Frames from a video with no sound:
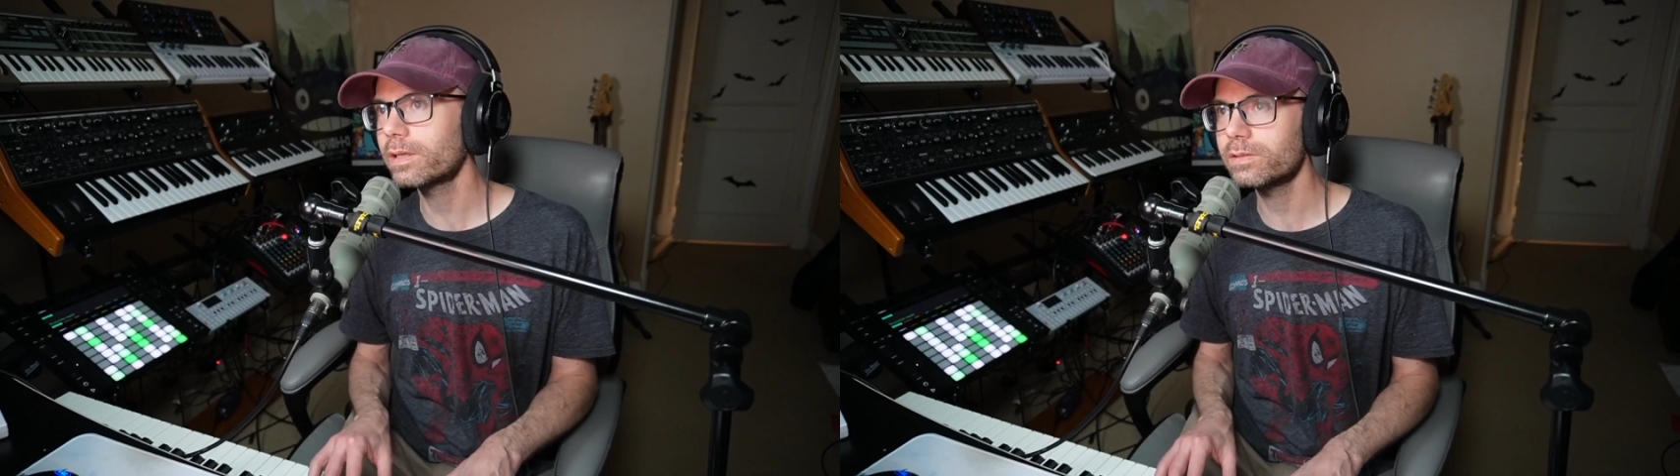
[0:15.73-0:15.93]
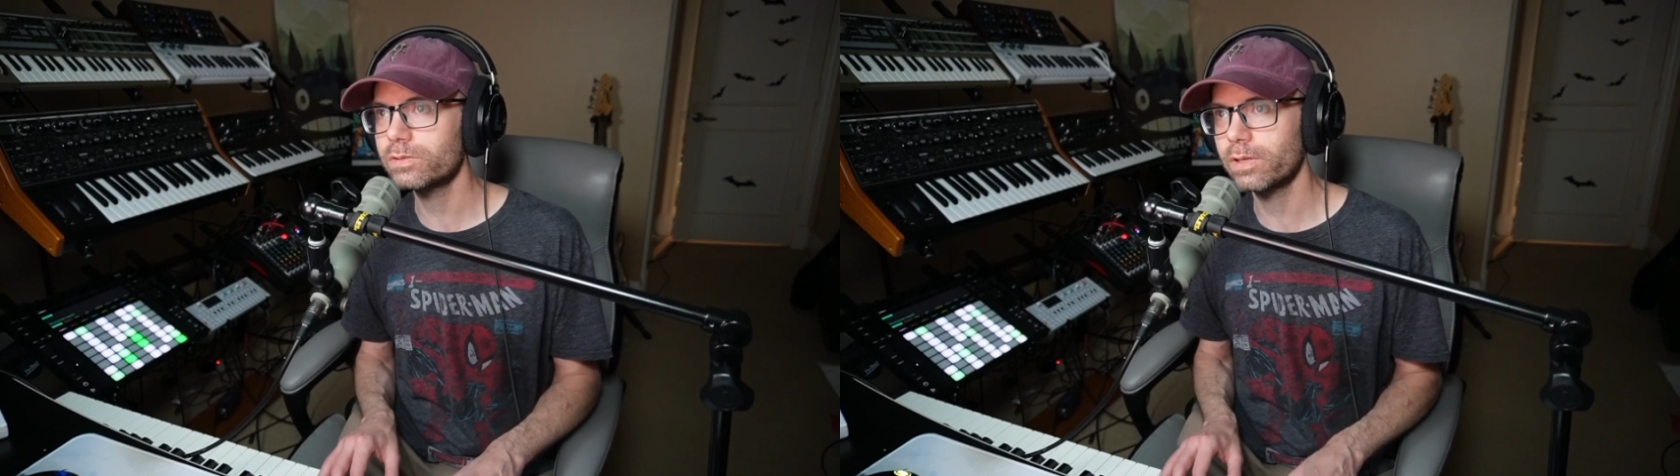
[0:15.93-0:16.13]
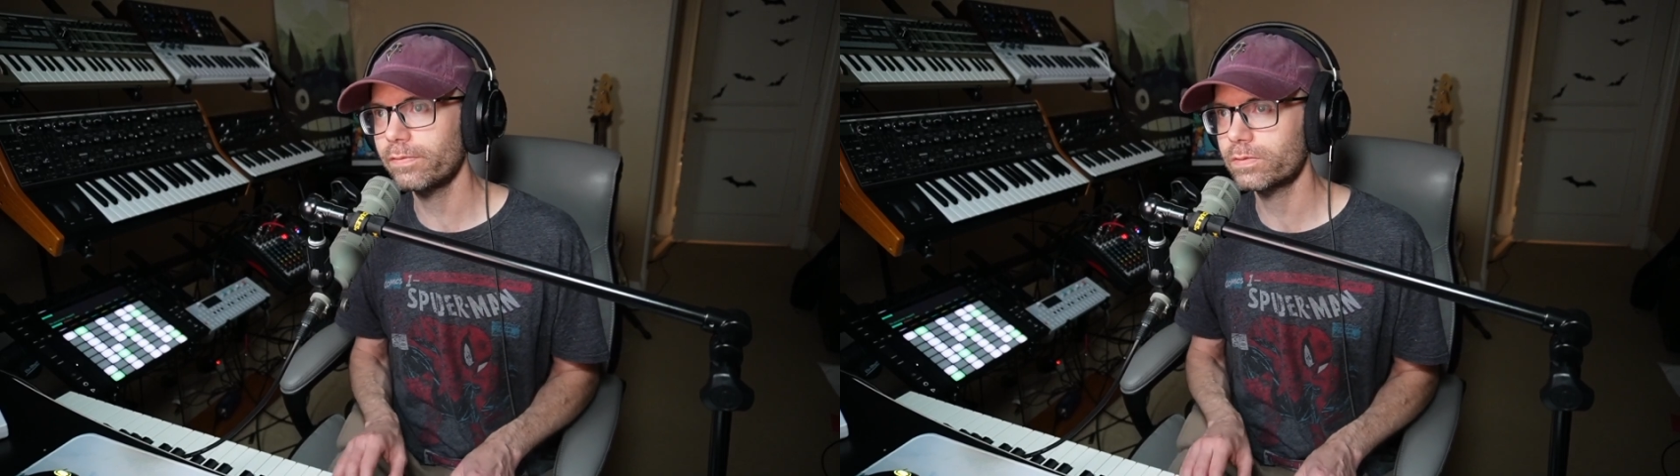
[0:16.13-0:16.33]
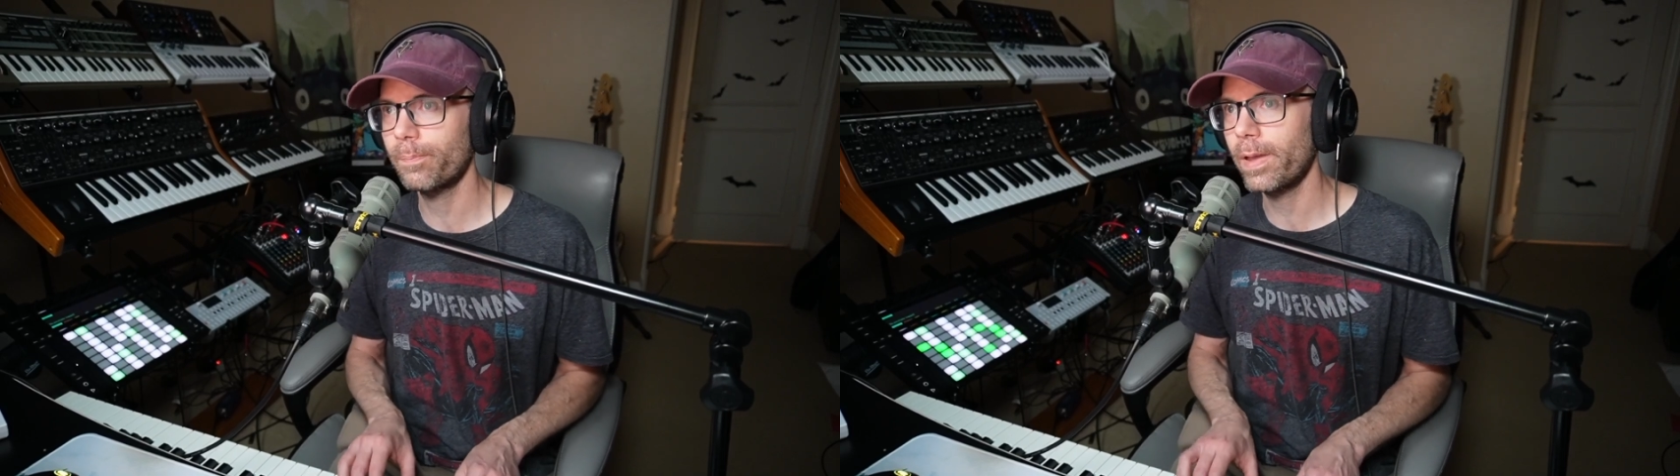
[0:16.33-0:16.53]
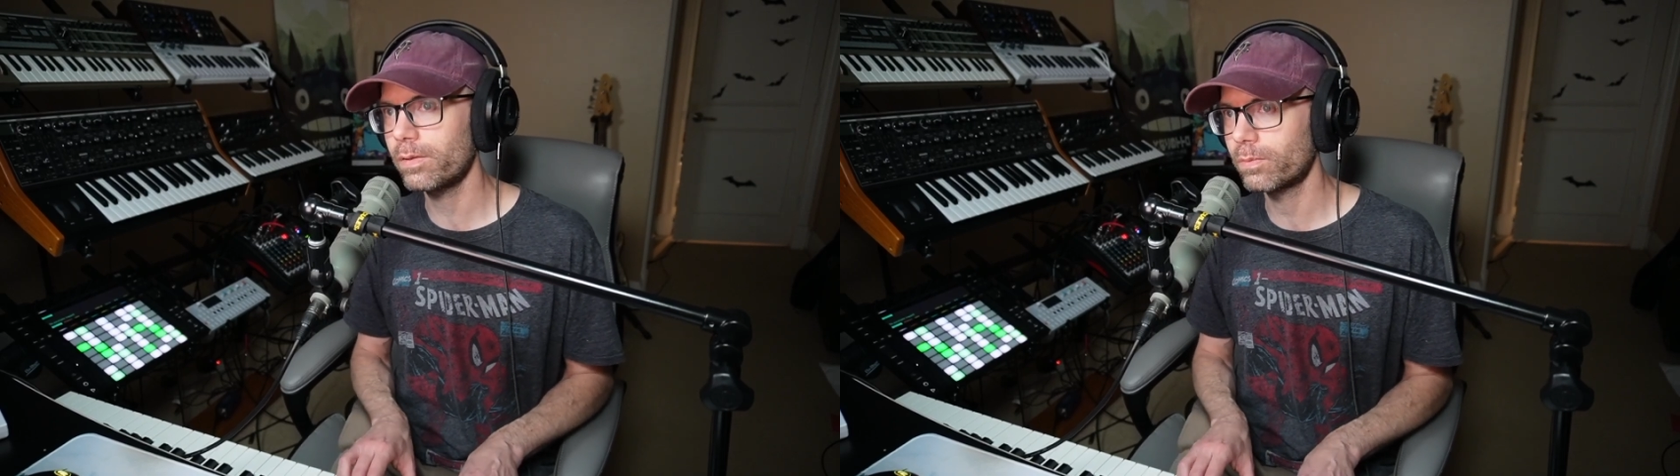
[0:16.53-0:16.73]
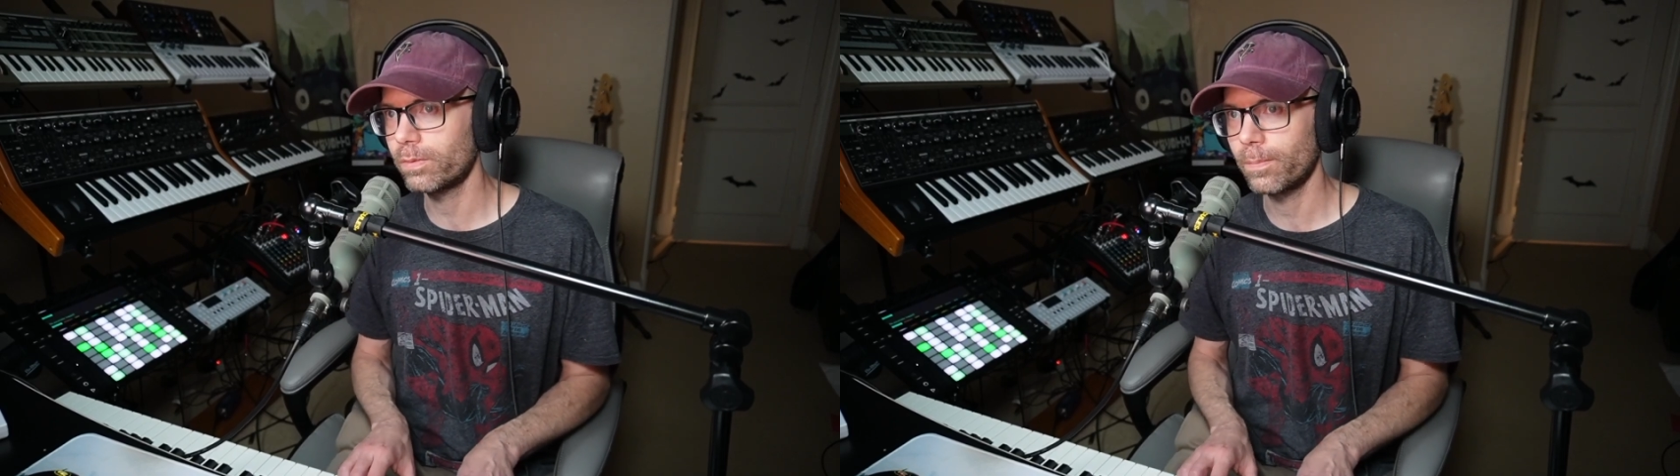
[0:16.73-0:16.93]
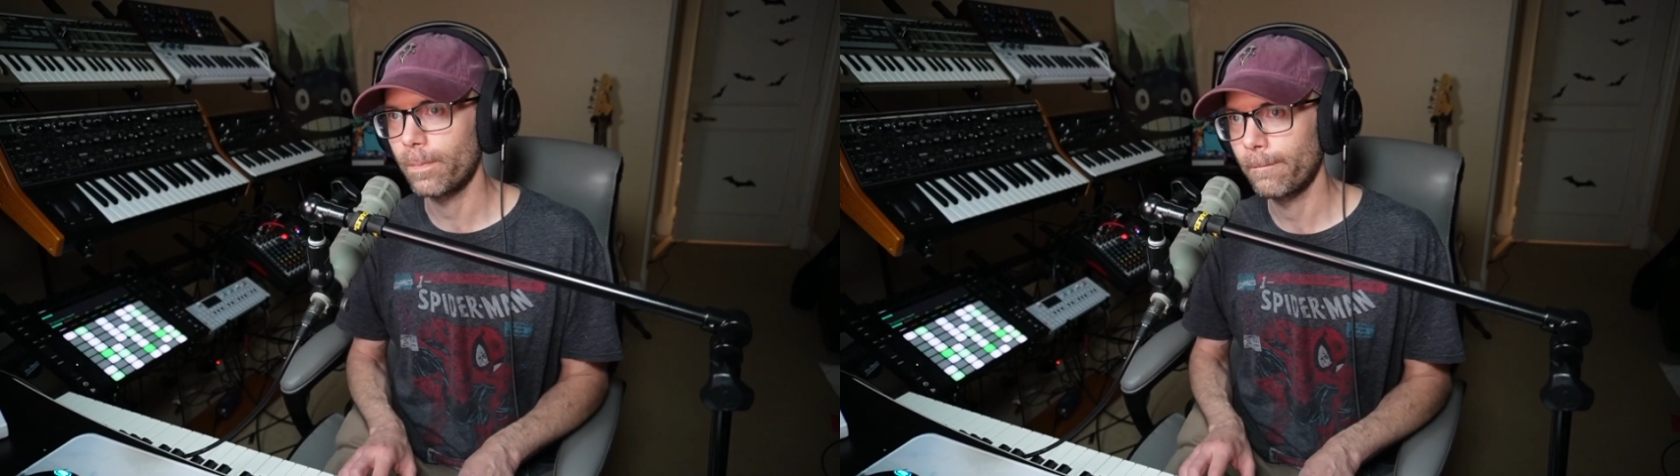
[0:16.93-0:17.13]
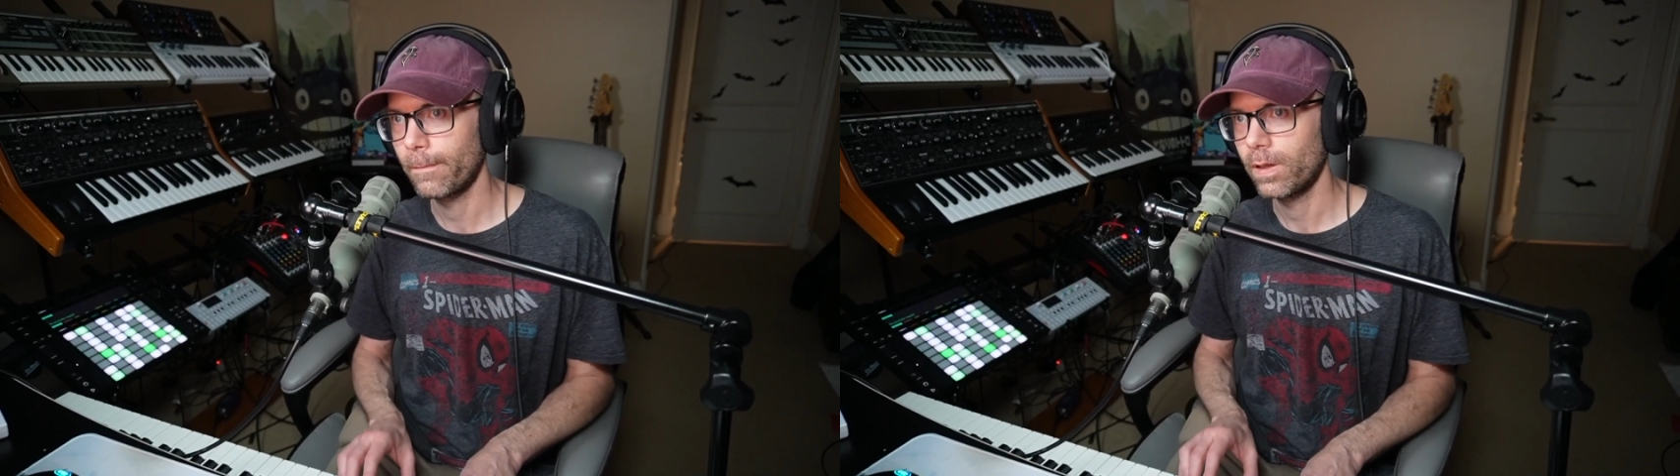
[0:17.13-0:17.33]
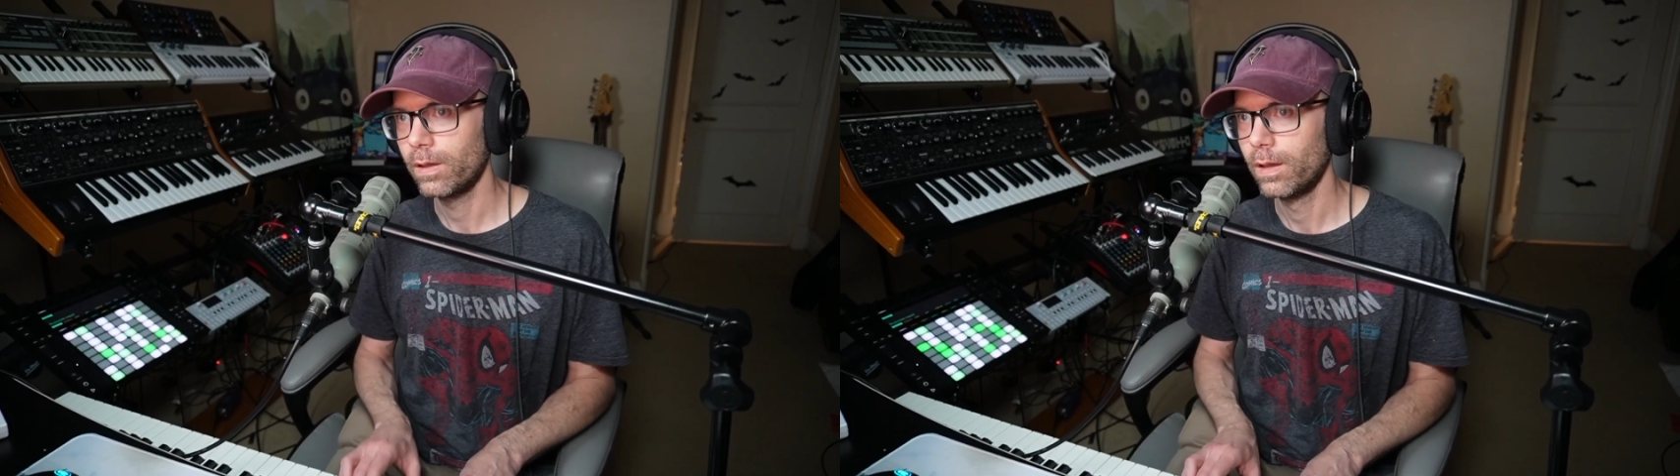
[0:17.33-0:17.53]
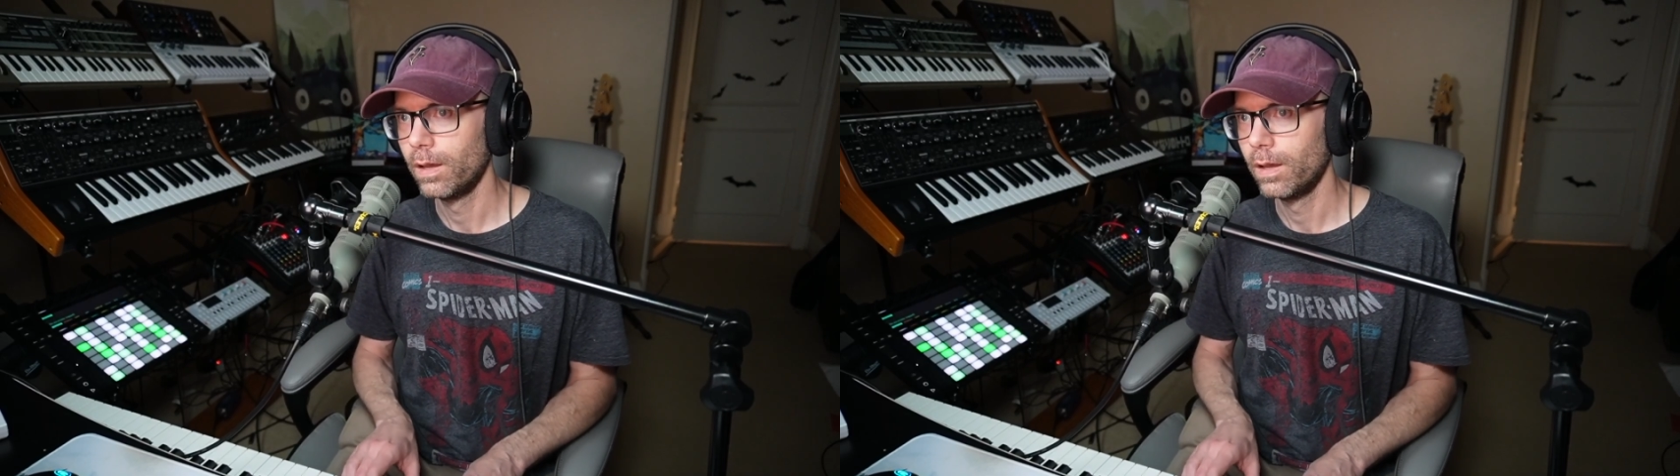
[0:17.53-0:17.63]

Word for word: in Jeff's bedroom.